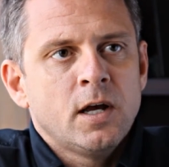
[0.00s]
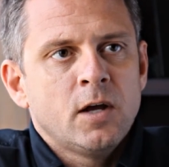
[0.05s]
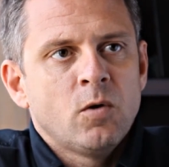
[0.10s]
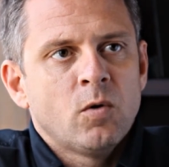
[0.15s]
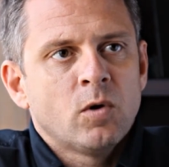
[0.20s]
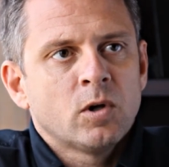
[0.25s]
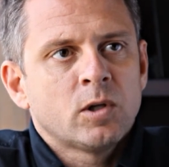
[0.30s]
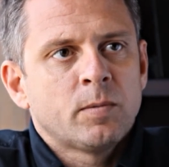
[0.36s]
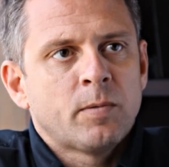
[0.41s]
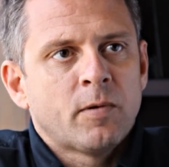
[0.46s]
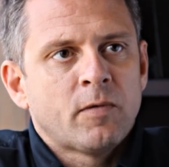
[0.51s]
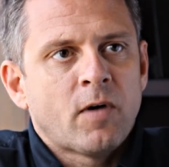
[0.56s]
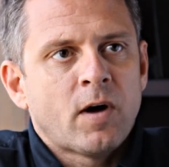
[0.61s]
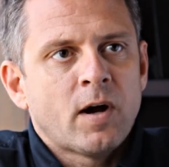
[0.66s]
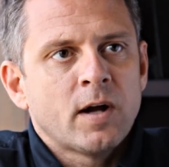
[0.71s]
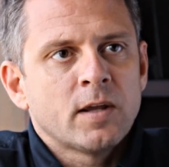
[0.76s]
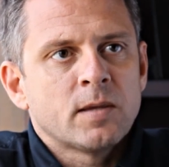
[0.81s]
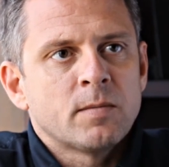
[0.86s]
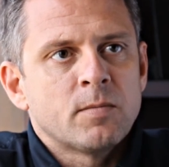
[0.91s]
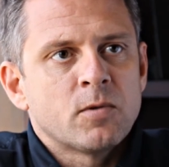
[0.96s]
In order to
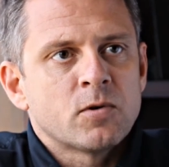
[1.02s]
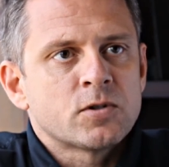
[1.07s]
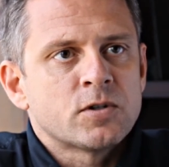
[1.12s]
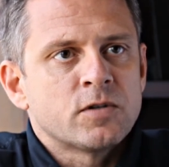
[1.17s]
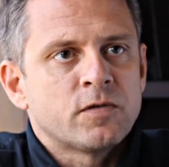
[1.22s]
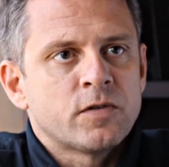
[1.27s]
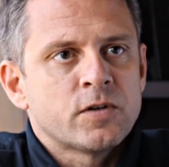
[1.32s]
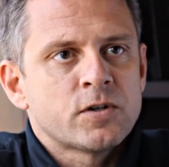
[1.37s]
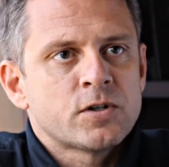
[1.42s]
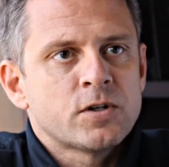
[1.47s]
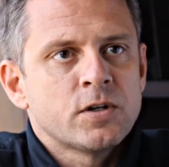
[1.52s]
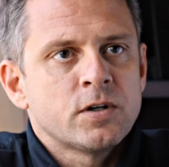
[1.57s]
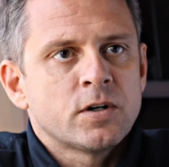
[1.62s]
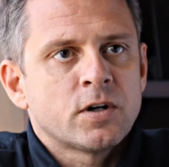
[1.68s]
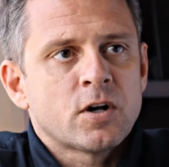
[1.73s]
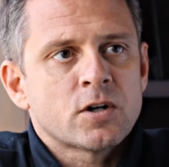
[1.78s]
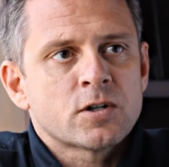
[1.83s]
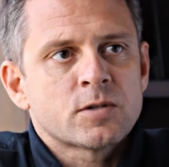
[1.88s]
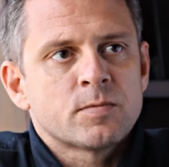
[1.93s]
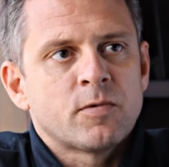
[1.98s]
provide the most efficient,
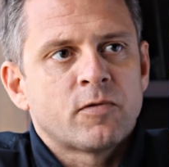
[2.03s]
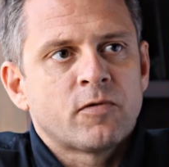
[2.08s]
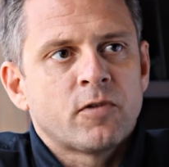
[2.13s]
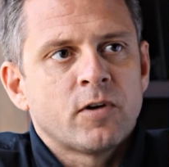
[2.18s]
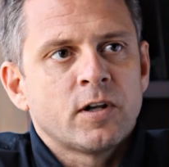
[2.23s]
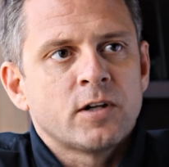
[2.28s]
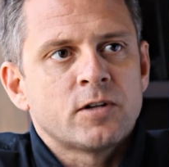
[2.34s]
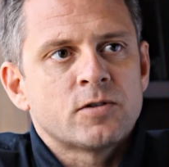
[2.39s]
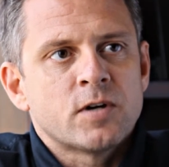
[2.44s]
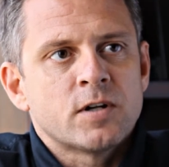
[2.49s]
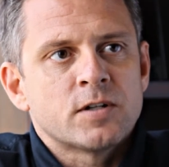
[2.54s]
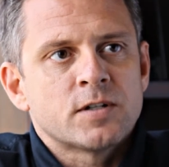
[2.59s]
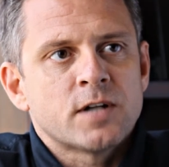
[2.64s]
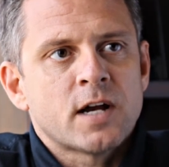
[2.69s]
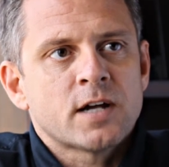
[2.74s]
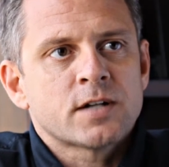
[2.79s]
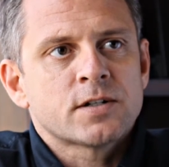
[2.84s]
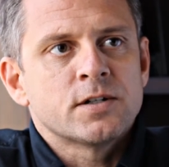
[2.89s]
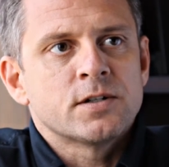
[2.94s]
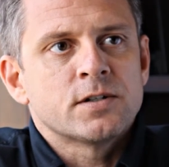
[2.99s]
customer-friendly
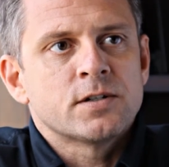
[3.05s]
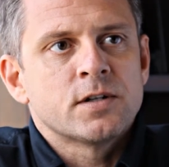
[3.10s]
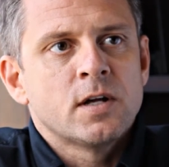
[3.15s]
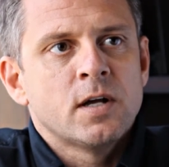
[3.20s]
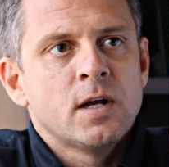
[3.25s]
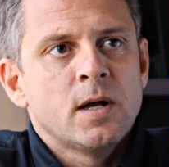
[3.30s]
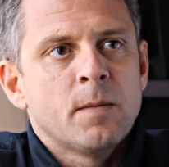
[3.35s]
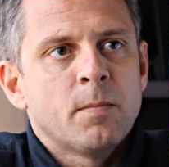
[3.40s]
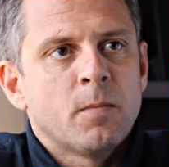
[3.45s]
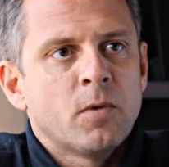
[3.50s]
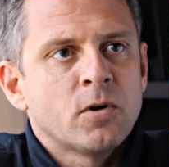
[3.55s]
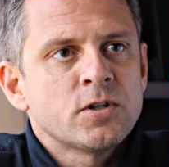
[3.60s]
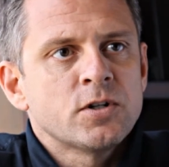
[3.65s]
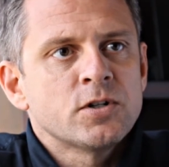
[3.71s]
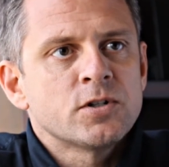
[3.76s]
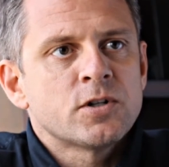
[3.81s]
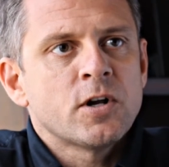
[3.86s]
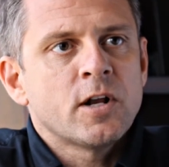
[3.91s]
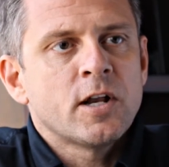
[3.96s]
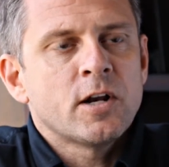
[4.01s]
transactions,
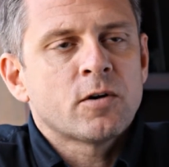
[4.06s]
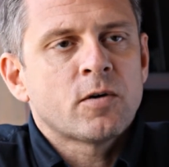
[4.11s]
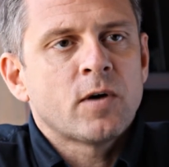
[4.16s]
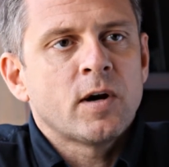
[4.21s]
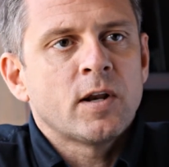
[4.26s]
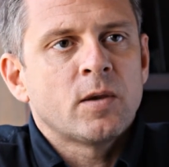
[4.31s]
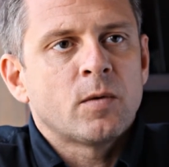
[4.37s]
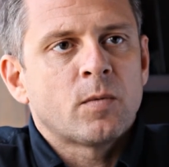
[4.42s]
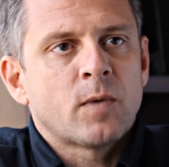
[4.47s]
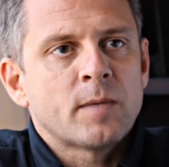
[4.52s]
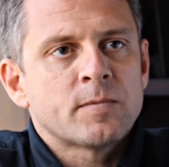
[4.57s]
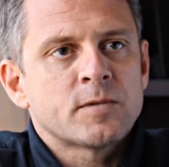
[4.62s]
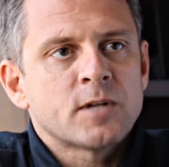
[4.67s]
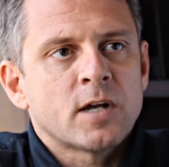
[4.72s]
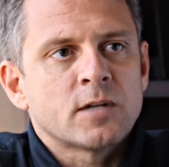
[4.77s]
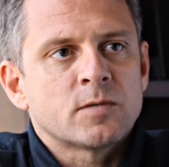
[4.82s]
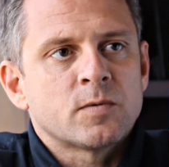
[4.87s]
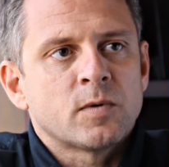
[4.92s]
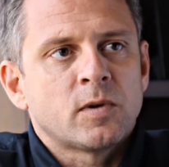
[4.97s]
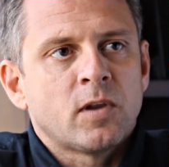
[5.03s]
merchants are integrating their
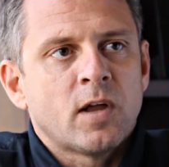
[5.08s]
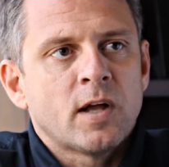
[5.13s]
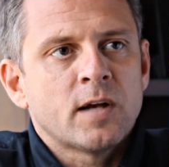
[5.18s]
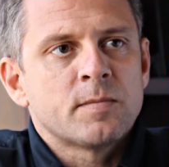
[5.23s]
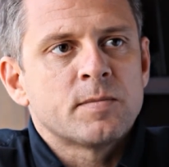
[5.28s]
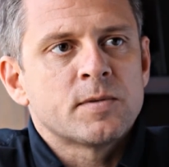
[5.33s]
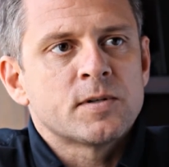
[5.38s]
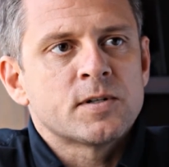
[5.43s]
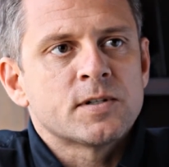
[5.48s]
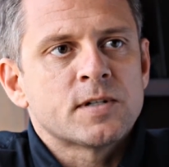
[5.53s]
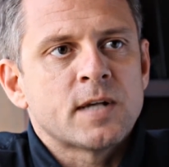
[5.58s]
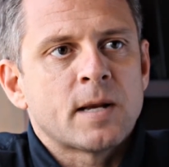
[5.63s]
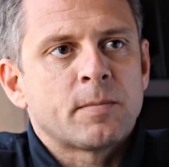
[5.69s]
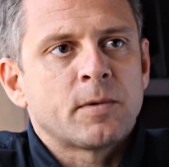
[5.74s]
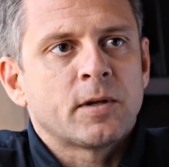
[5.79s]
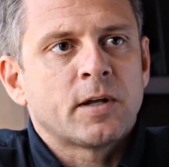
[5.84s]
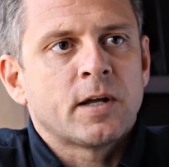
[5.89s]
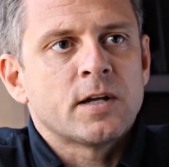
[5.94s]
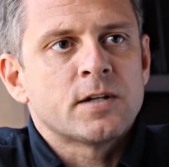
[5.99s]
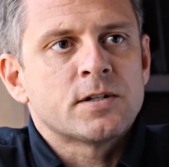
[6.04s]
websites with line-of-business
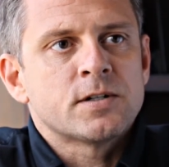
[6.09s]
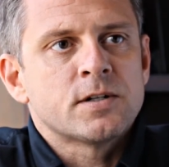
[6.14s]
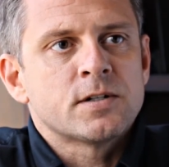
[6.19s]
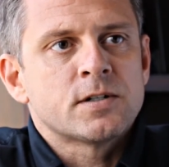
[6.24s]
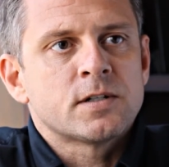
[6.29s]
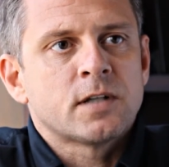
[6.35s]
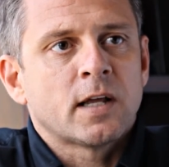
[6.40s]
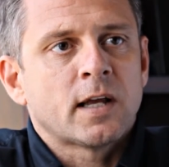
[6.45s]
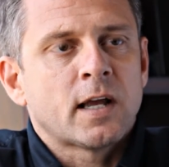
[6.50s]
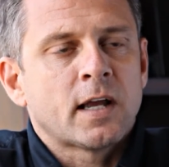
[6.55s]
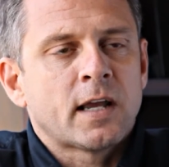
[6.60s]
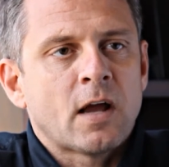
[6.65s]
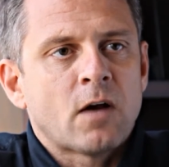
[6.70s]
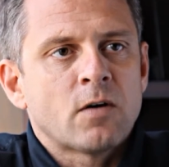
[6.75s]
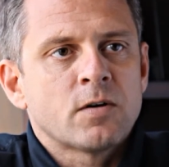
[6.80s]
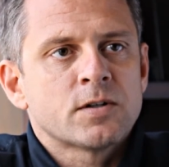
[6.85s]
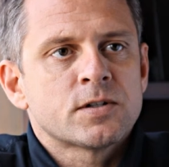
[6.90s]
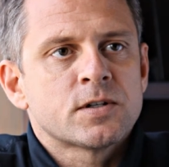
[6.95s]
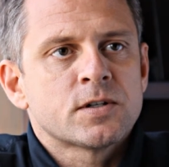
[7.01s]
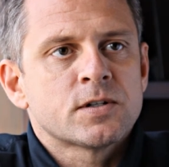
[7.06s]
applications like
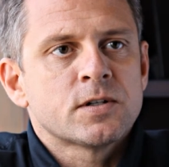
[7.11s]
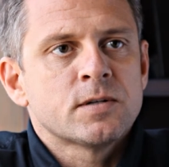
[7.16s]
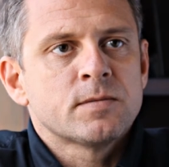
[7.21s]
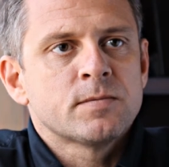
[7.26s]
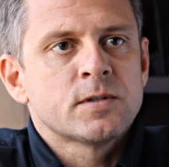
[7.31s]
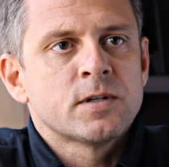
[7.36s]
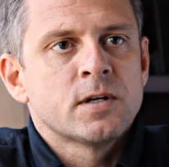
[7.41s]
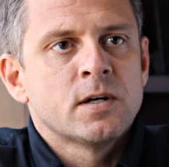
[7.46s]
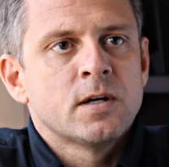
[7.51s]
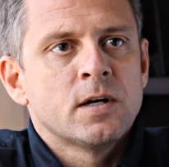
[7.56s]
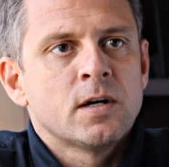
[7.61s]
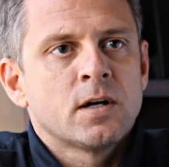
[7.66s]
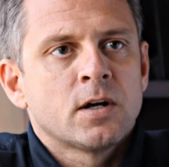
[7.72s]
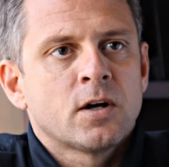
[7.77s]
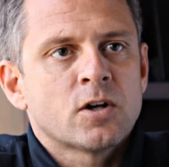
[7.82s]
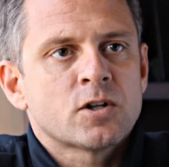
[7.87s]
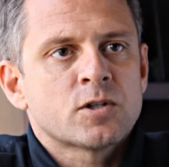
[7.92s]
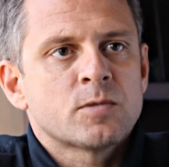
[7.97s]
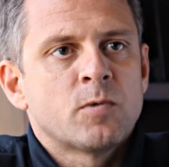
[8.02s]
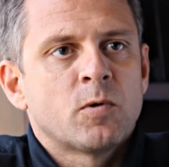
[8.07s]
accounting systems,
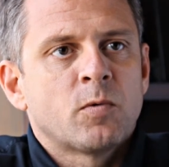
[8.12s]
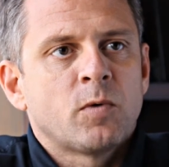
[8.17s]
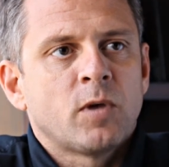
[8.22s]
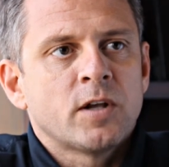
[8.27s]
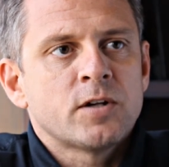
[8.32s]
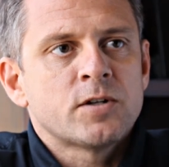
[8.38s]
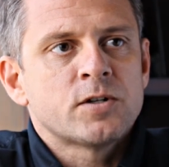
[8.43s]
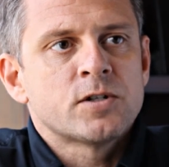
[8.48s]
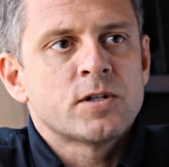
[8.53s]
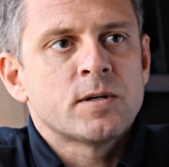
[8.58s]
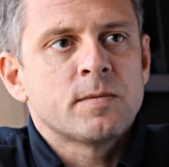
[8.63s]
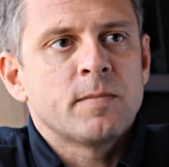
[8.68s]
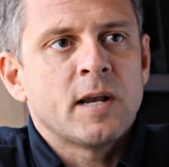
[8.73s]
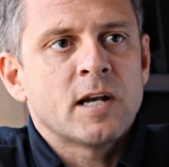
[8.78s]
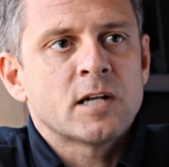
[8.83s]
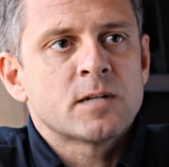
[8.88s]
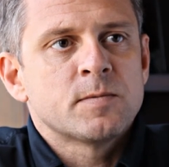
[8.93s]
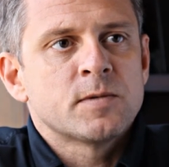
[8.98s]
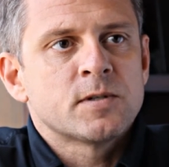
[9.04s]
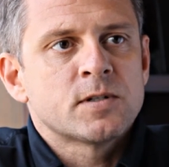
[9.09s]
customer relationship
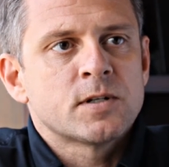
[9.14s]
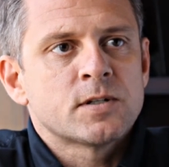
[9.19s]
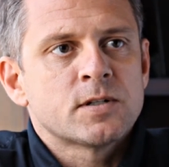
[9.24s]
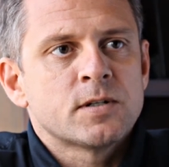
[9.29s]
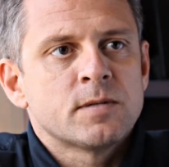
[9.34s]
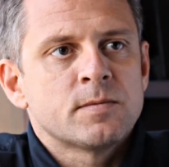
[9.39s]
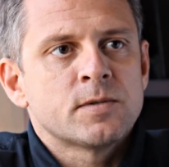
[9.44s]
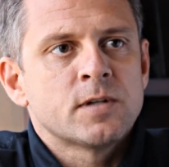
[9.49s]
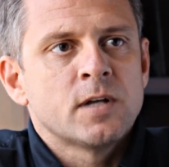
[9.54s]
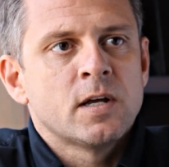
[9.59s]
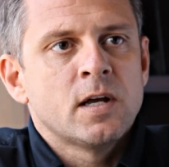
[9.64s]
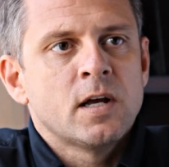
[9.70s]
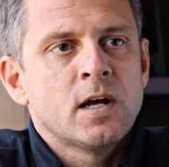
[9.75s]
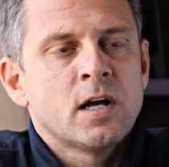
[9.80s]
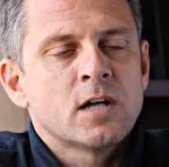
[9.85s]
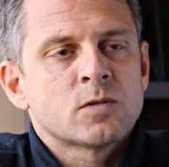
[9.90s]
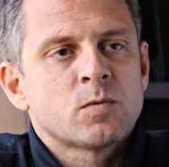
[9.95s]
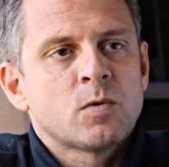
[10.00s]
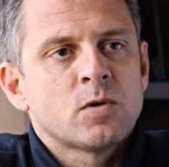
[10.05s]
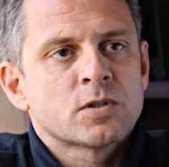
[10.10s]
management systems,
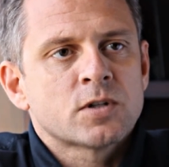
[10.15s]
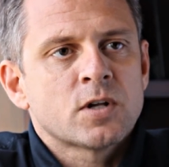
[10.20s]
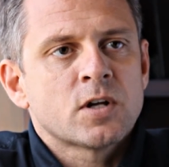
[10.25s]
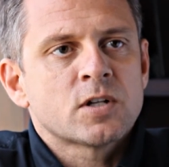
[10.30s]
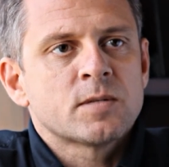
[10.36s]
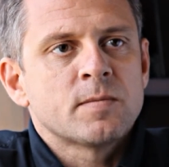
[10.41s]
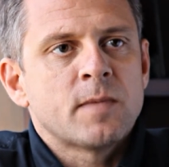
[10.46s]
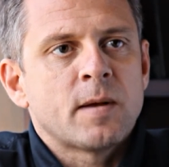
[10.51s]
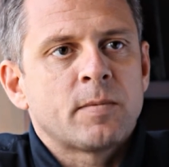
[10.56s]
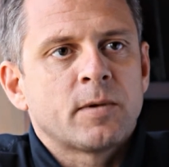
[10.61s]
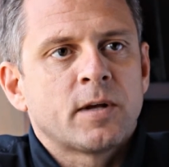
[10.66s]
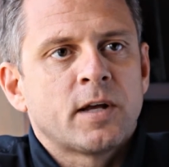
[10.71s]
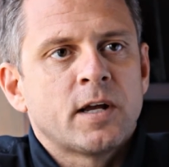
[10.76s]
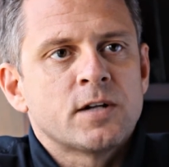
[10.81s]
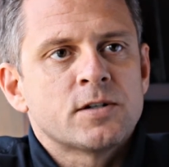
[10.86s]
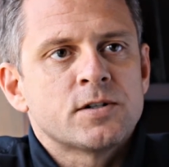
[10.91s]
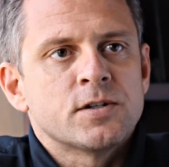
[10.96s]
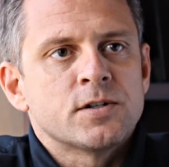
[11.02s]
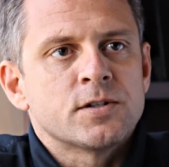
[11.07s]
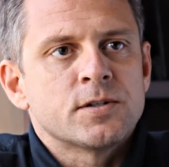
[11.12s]
as well as custom
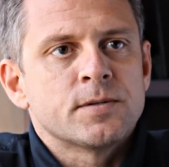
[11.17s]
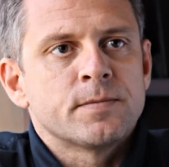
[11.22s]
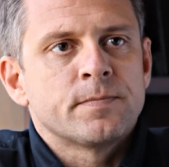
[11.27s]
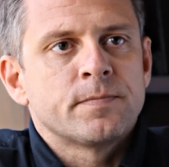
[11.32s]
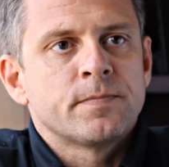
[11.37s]
applications.